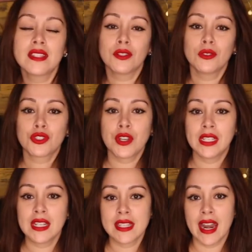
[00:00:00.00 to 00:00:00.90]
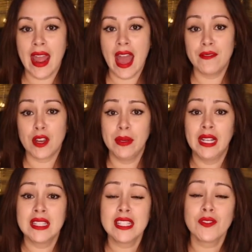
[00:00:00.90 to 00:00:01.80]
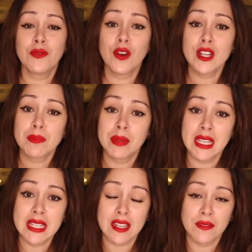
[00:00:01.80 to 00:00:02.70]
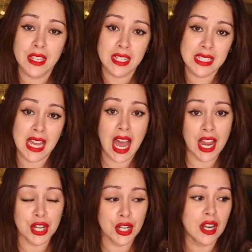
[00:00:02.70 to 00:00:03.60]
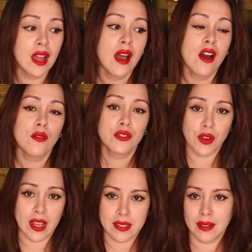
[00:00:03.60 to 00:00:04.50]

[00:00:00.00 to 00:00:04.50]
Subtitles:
little trinkets that I have here, because it's the first piece of the entire dress.